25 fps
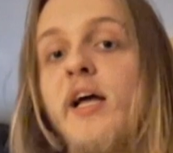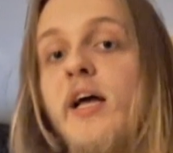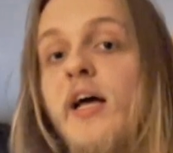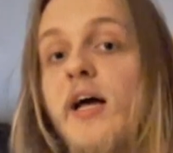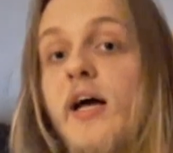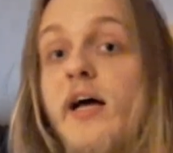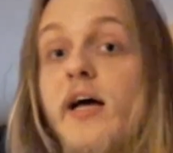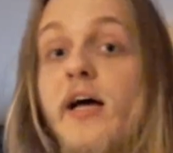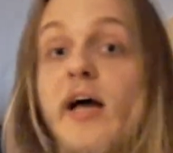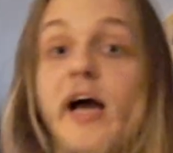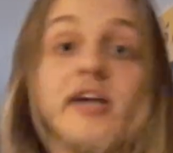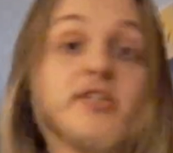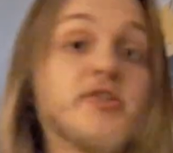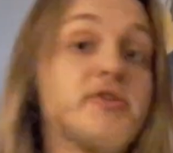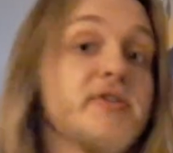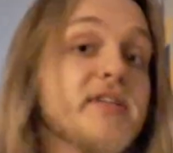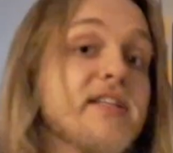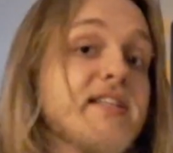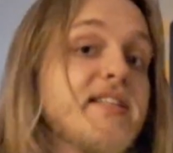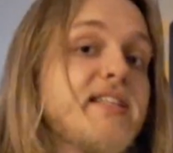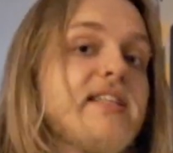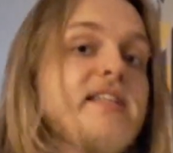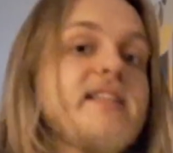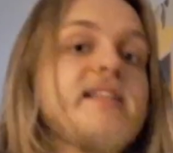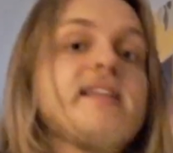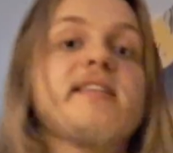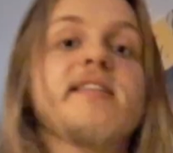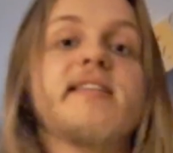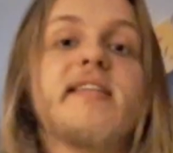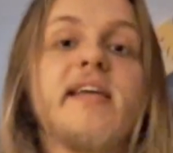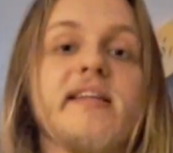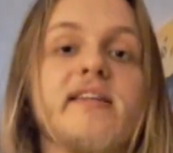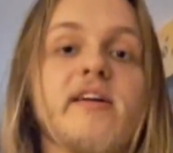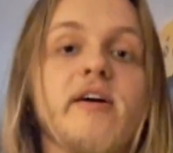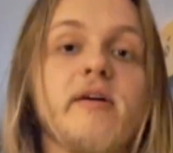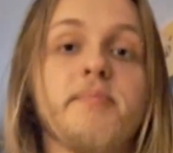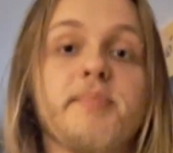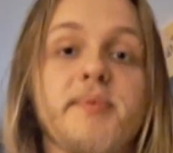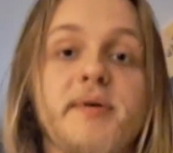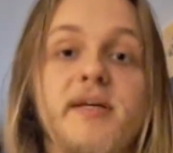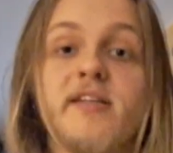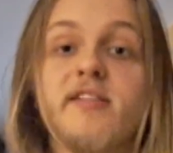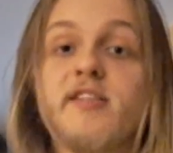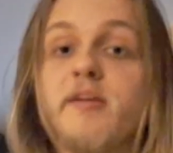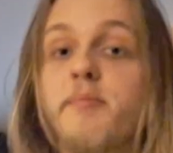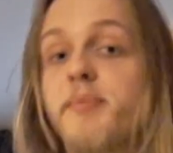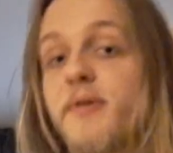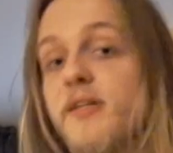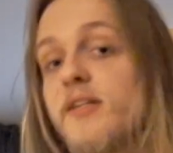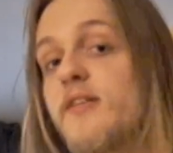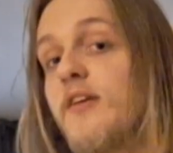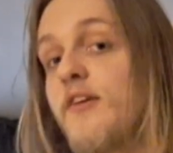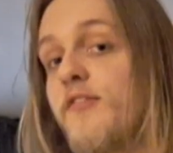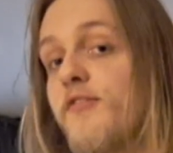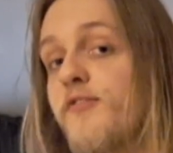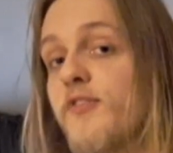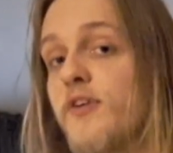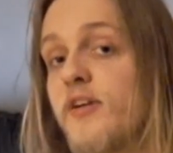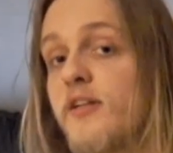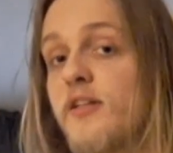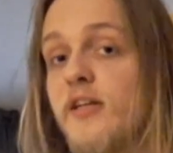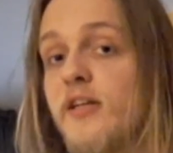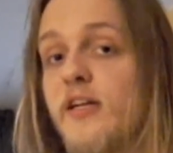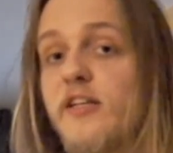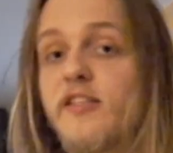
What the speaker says: As you can see, the setup is a bit different.